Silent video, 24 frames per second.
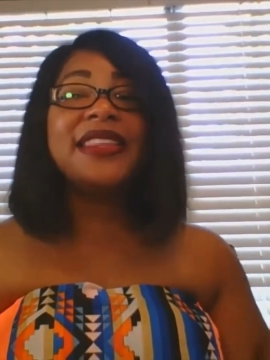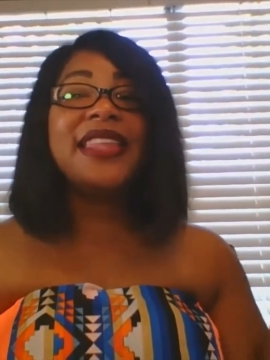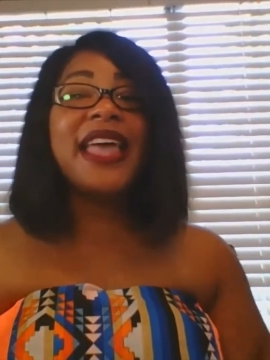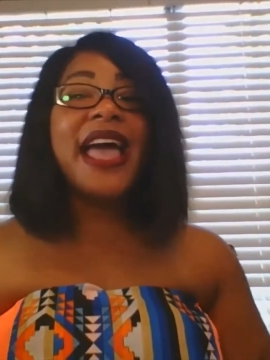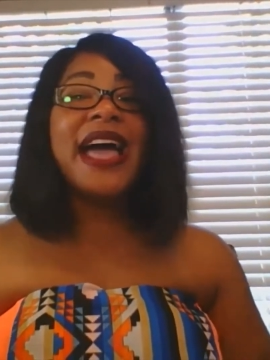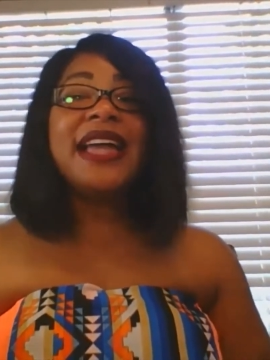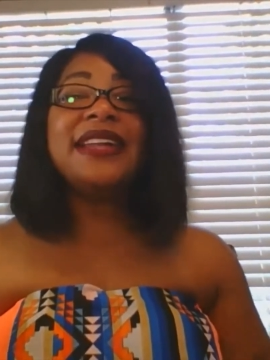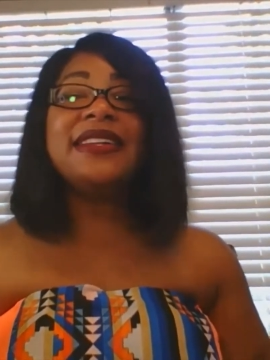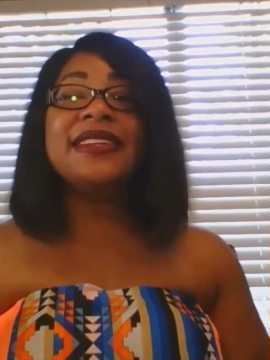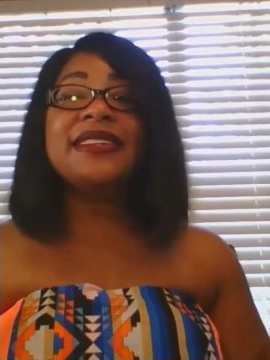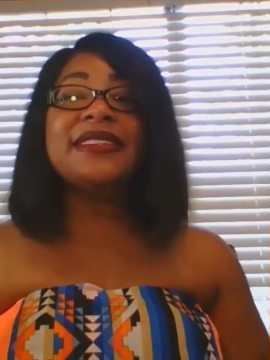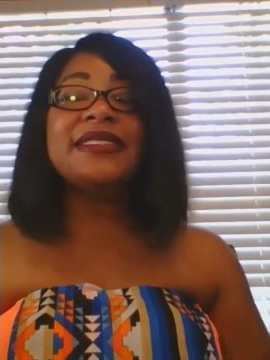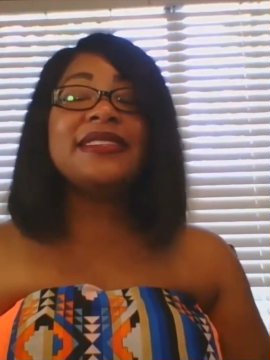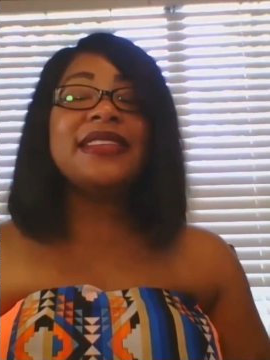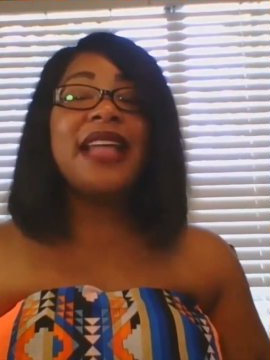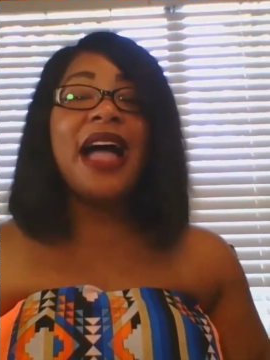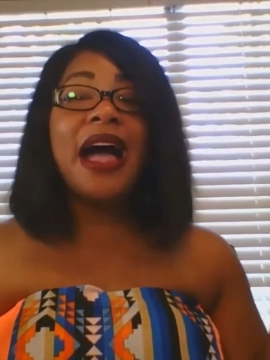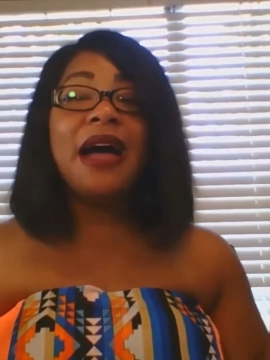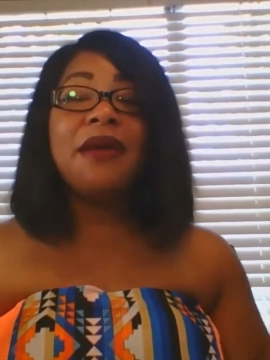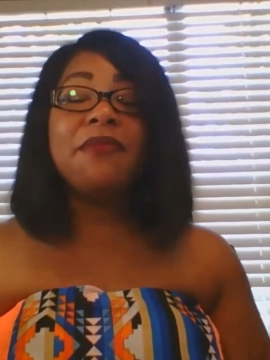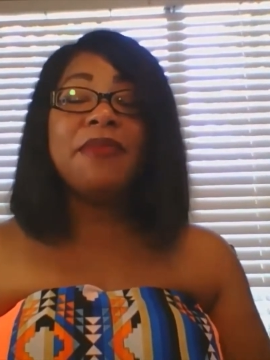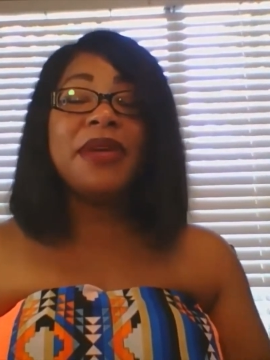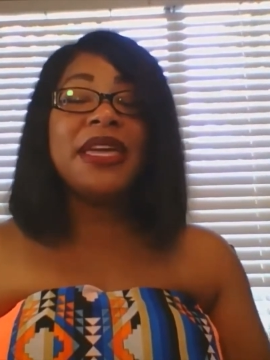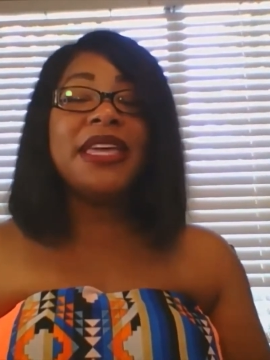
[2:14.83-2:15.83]
that does
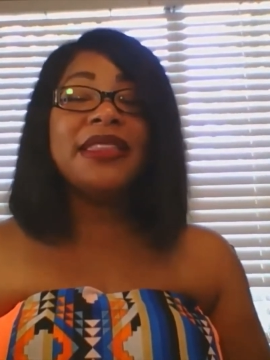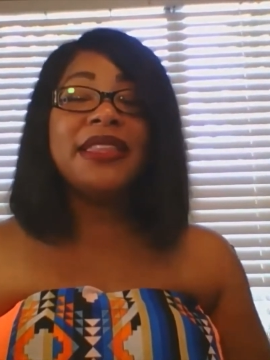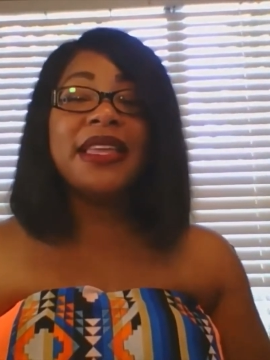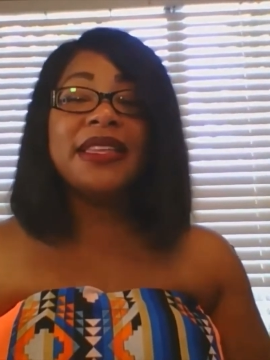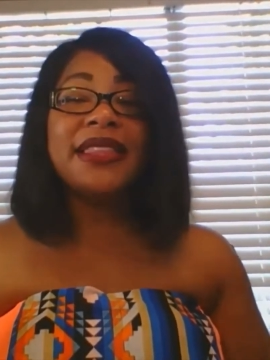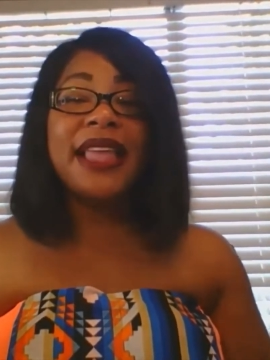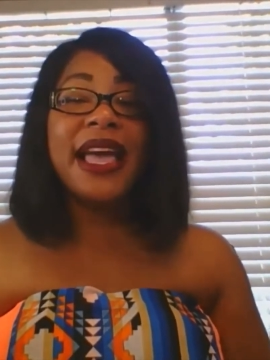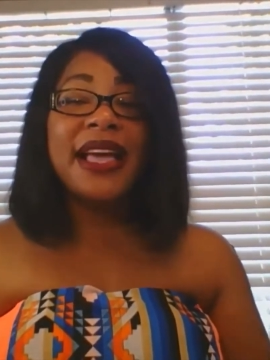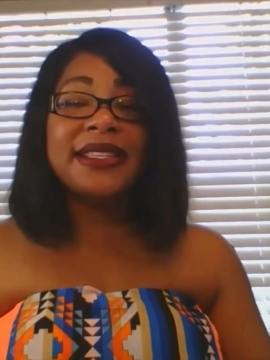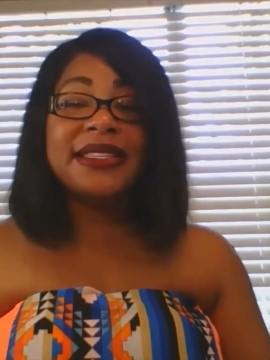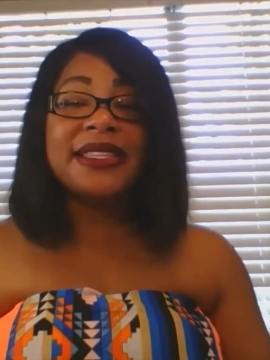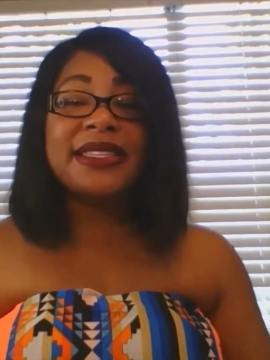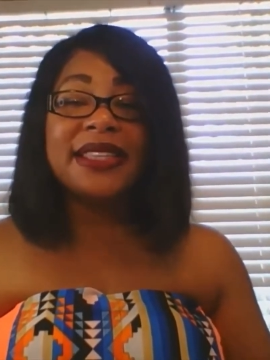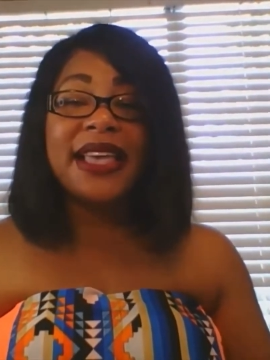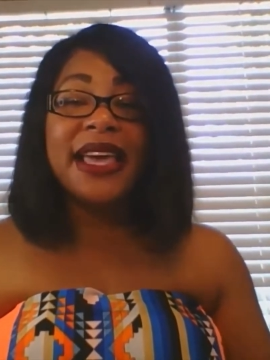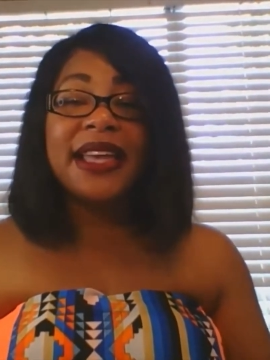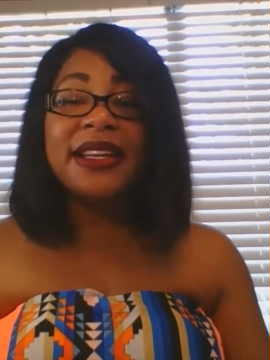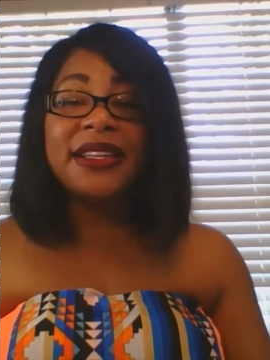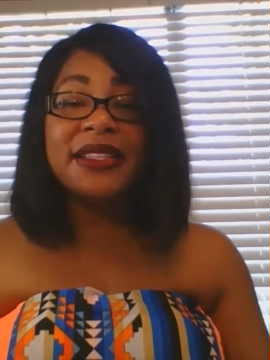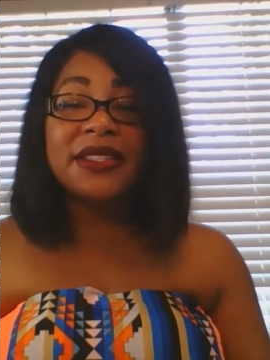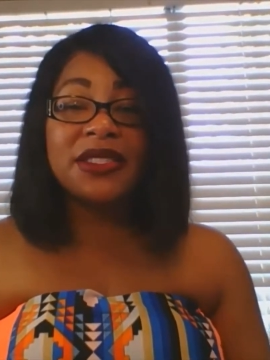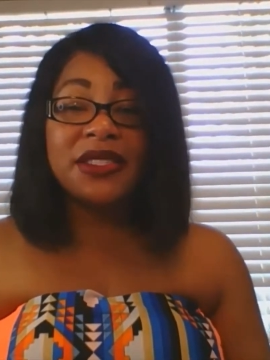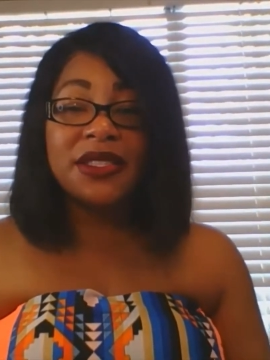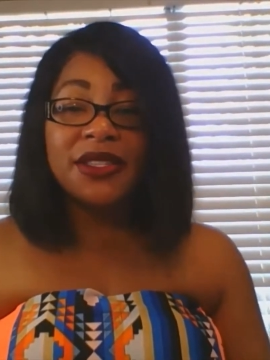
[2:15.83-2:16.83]
not mean that that's set
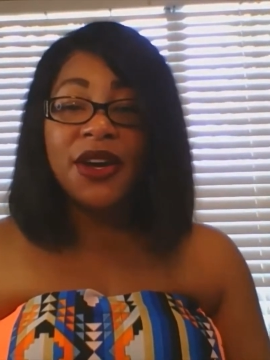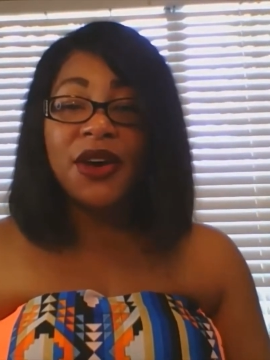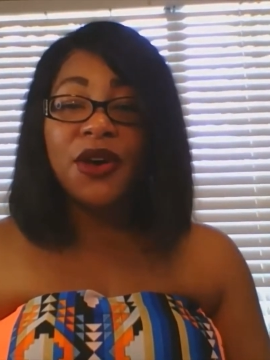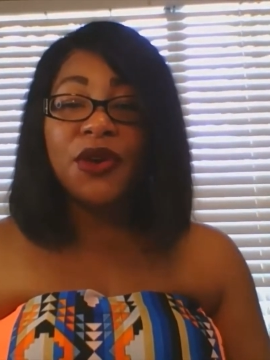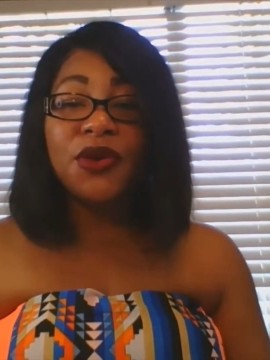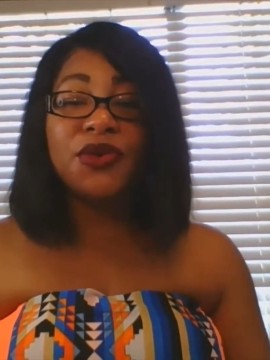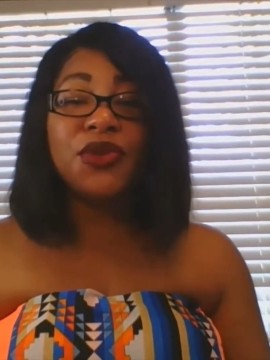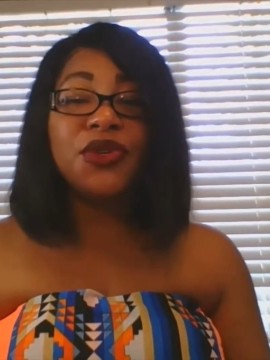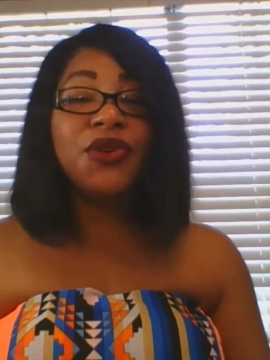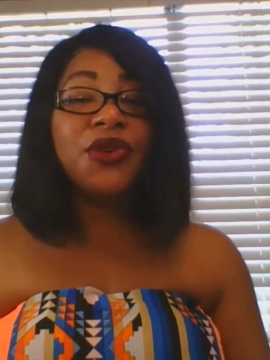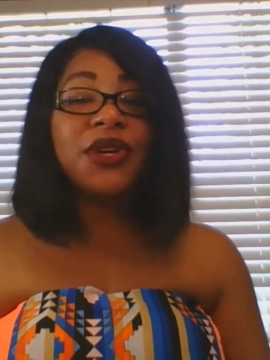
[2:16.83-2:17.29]
in stone.